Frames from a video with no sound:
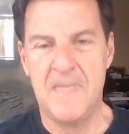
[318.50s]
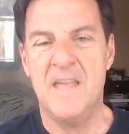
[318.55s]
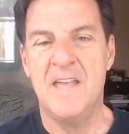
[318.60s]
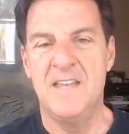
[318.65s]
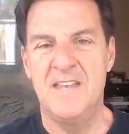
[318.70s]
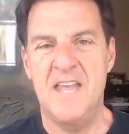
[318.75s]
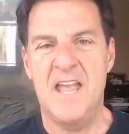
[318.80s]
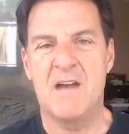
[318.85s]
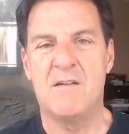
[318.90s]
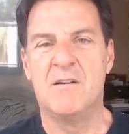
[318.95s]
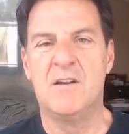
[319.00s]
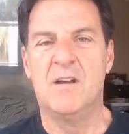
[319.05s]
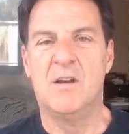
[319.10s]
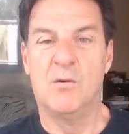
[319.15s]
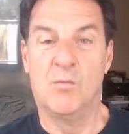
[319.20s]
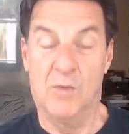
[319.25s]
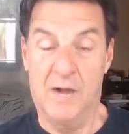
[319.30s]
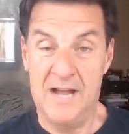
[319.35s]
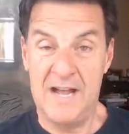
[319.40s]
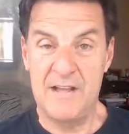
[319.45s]
Now,
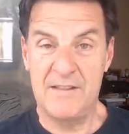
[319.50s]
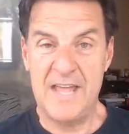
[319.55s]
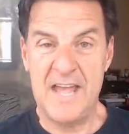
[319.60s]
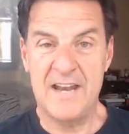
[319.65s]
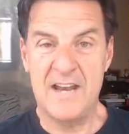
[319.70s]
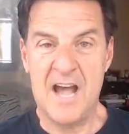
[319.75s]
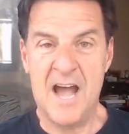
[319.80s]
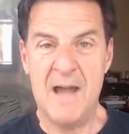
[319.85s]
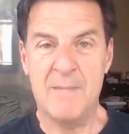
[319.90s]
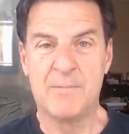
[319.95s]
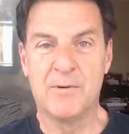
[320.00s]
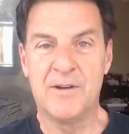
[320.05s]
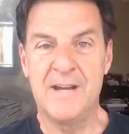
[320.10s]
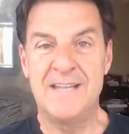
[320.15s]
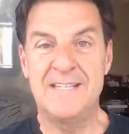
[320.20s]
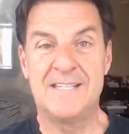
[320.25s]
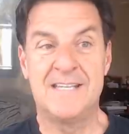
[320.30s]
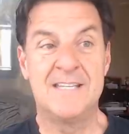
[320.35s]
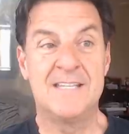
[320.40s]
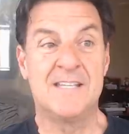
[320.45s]
how that
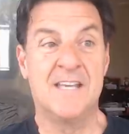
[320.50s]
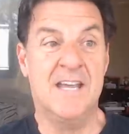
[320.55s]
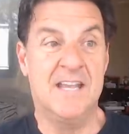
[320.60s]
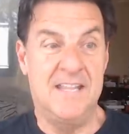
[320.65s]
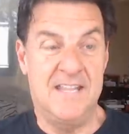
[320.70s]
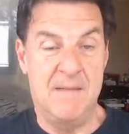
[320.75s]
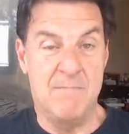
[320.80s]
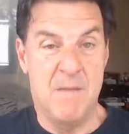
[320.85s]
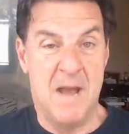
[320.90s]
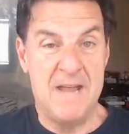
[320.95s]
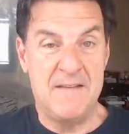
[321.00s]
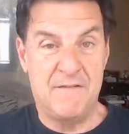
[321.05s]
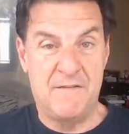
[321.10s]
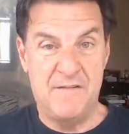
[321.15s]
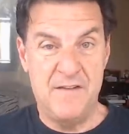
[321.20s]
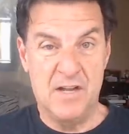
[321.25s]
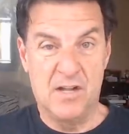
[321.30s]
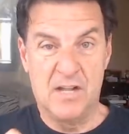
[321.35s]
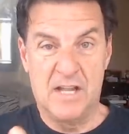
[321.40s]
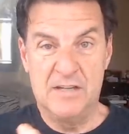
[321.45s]
operates is they might
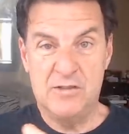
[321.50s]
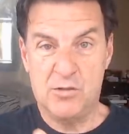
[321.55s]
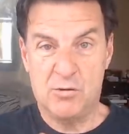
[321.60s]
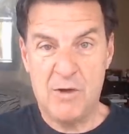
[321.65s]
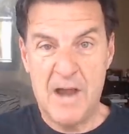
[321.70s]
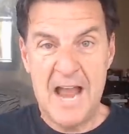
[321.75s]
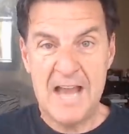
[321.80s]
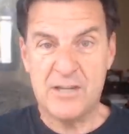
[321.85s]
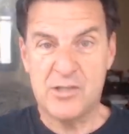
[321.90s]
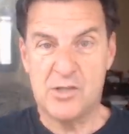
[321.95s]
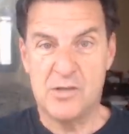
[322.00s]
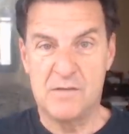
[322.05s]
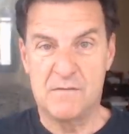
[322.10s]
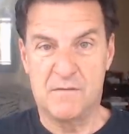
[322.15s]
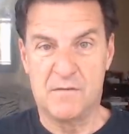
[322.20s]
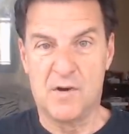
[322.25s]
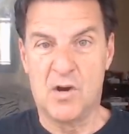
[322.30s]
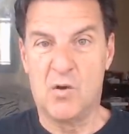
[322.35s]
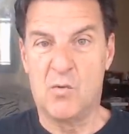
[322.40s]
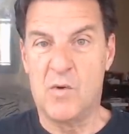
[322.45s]
feel attraction
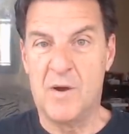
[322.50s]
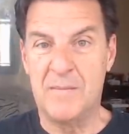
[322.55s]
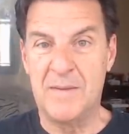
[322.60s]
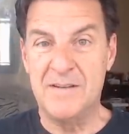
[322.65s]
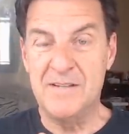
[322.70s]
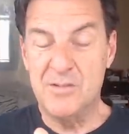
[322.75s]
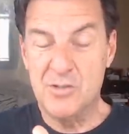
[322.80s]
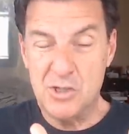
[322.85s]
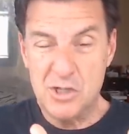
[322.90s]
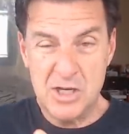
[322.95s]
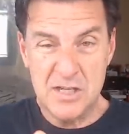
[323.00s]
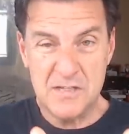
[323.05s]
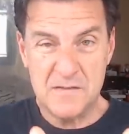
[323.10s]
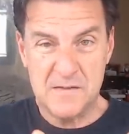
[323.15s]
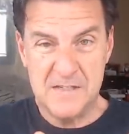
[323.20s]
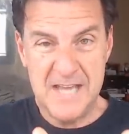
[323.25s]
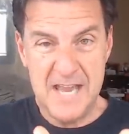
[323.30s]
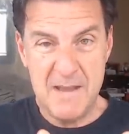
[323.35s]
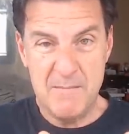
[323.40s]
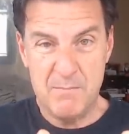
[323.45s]
for a woman just
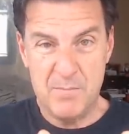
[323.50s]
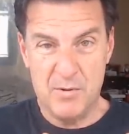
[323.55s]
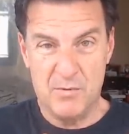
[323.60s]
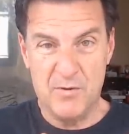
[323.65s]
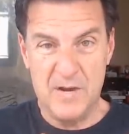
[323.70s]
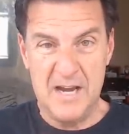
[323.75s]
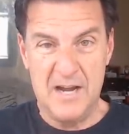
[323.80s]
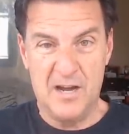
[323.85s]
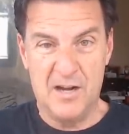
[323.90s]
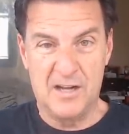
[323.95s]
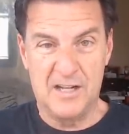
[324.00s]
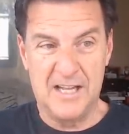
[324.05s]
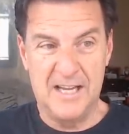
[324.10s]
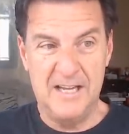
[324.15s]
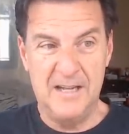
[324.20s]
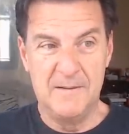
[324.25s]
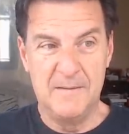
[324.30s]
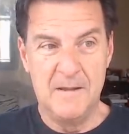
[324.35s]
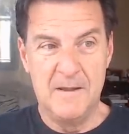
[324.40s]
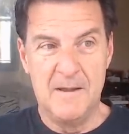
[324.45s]
temporarily,
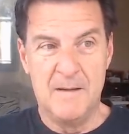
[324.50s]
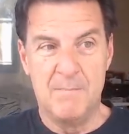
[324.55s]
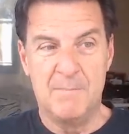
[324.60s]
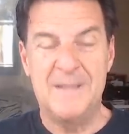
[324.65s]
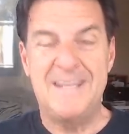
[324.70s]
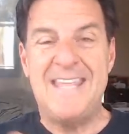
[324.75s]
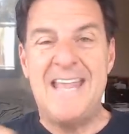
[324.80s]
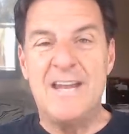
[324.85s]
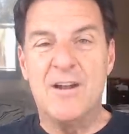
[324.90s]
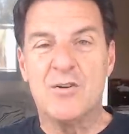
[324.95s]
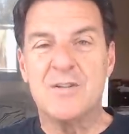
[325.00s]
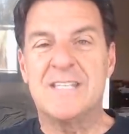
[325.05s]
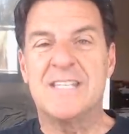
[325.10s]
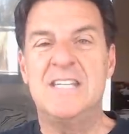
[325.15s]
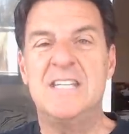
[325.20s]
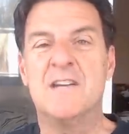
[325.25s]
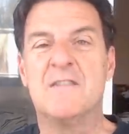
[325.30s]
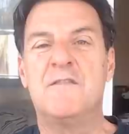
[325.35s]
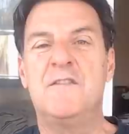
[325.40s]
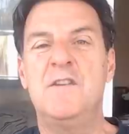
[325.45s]
but they don't
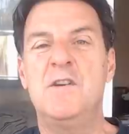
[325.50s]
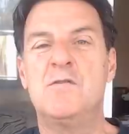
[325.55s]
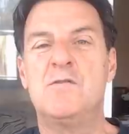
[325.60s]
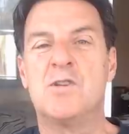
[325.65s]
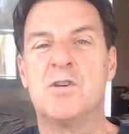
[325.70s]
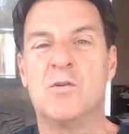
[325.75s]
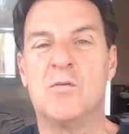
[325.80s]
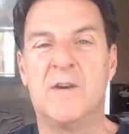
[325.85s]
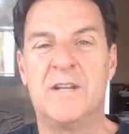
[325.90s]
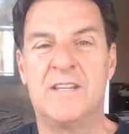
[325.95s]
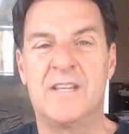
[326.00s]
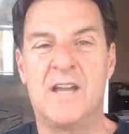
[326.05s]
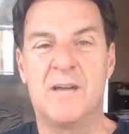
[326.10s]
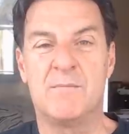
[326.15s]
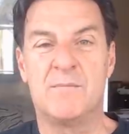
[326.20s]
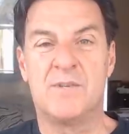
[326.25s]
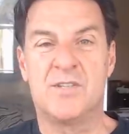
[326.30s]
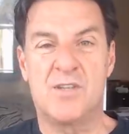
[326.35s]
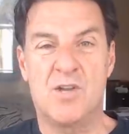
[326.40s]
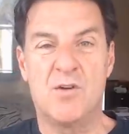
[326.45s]
see a future with them.
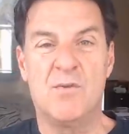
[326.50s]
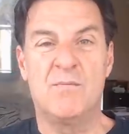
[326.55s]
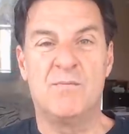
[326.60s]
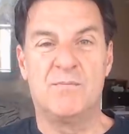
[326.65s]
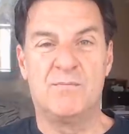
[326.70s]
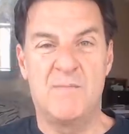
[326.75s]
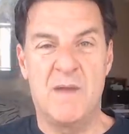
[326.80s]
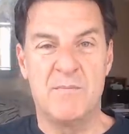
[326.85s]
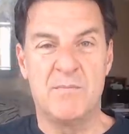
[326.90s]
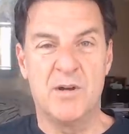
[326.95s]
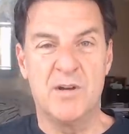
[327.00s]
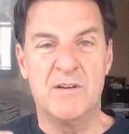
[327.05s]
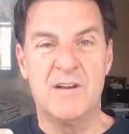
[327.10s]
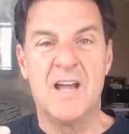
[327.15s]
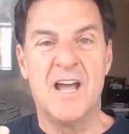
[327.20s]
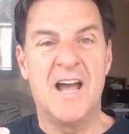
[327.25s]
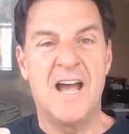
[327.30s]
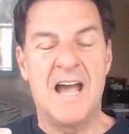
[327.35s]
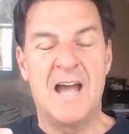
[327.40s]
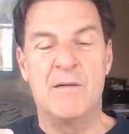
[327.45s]
So remember,
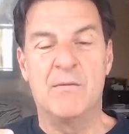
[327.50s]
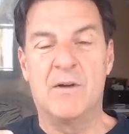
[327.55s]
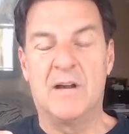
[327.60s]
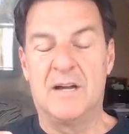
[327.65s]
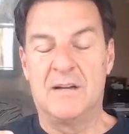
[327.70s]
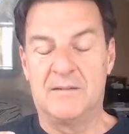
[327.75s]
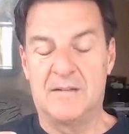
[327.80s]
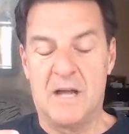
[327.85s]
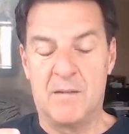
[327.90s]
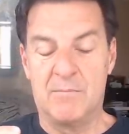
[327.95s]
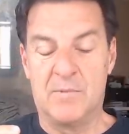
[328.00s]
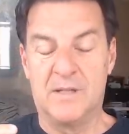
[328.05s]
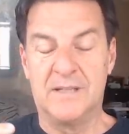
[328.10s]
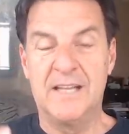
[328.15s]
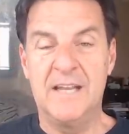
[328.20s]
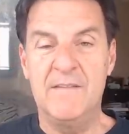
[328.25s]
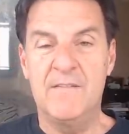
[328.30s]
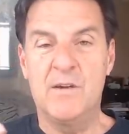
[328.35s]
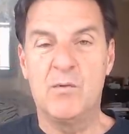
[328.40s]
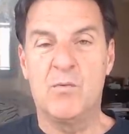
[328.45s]
I, I'll
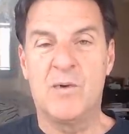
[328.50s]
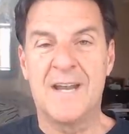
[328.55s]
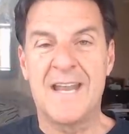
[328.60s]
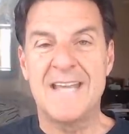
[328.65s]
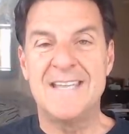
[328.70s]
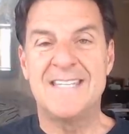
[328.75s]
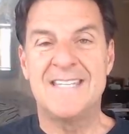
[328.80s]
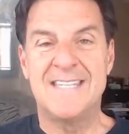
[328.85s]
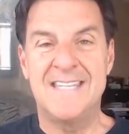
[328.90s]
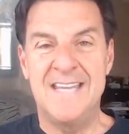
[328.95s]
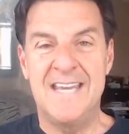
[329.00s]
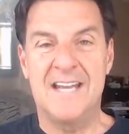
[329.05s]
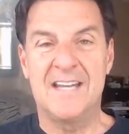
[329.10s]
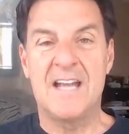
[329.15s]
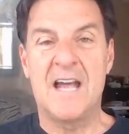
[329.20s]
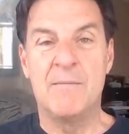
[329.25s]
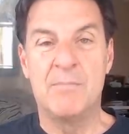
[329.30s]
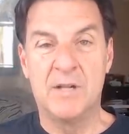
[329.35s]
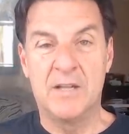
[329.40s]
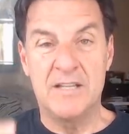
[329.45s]
believe it when I see it.
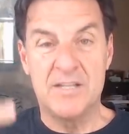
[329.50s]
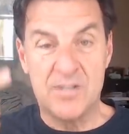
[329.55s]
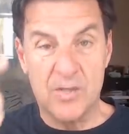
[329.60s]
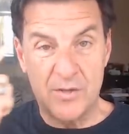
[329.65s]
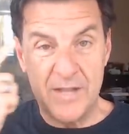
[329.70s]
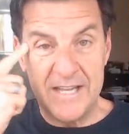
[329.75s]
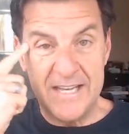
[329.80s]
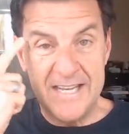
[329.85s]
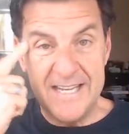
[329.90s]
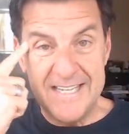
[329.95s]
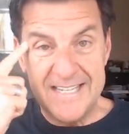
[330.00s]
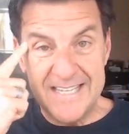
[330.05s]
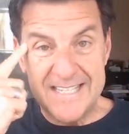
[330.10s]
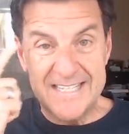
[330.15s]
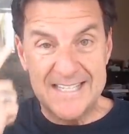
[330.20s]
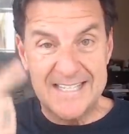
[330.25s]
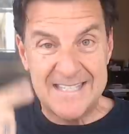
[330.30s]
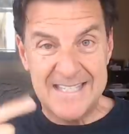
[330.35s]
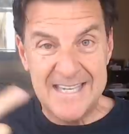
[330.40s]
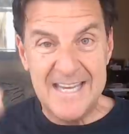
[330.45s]
I believe, so they need to
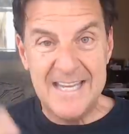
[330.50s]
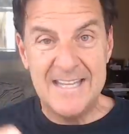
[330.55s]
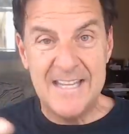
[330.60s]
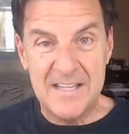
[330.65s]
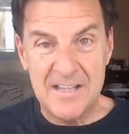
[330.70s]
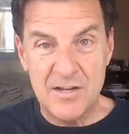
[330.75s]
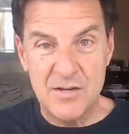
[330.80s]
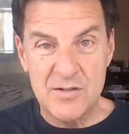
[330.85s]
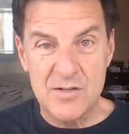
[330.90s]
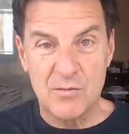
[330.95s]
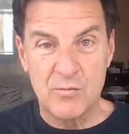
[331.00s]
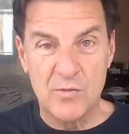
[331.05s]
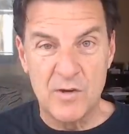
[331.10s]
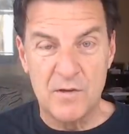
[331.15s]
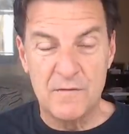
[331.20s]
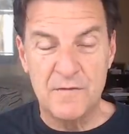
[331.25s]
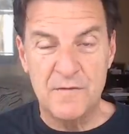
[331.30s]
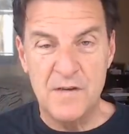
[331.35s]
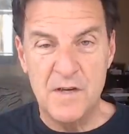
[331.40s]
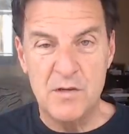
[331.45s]
see that there's a
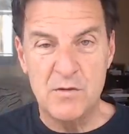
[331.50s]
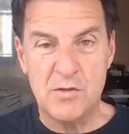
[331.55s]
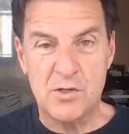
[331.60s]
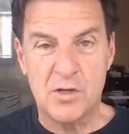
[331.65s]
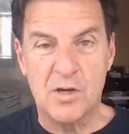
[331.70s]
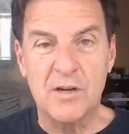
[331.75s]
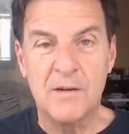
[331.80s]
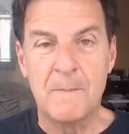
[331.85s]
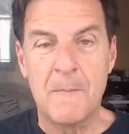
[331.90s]
real future.